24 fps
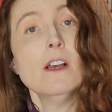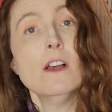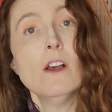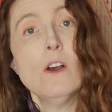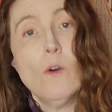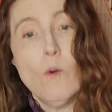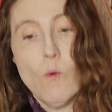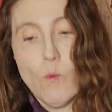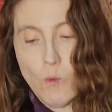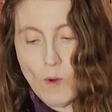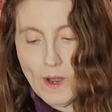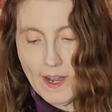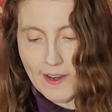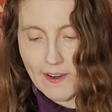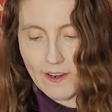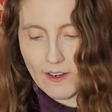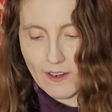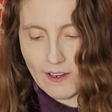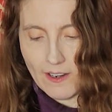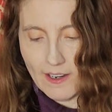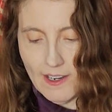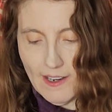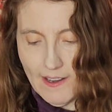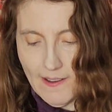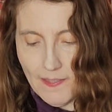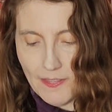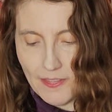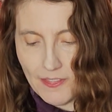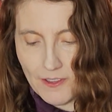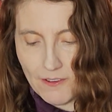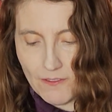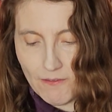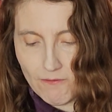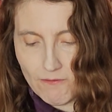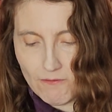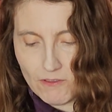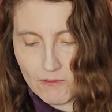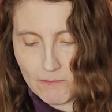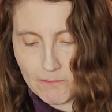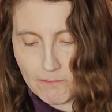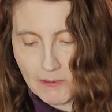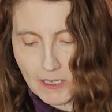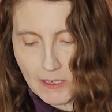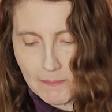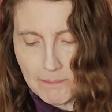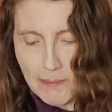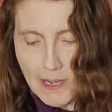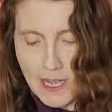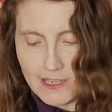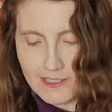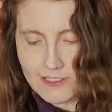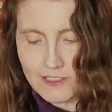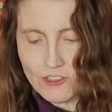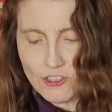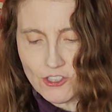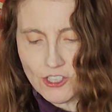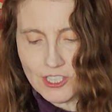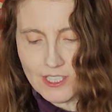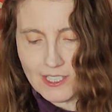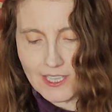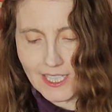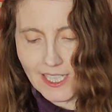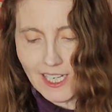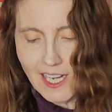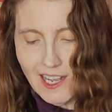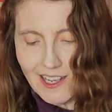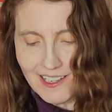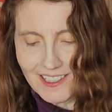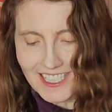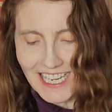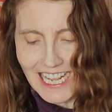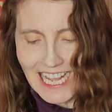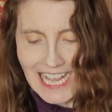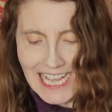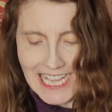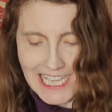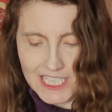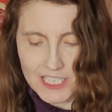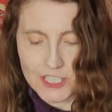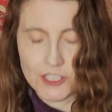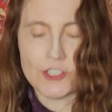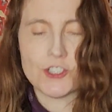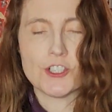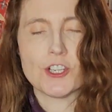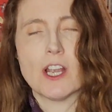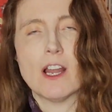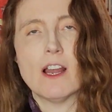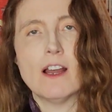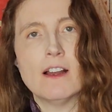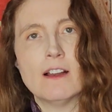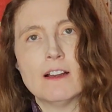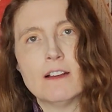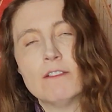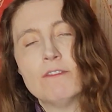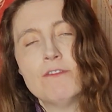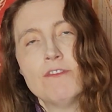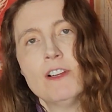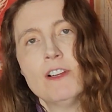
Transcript: where the cut edge of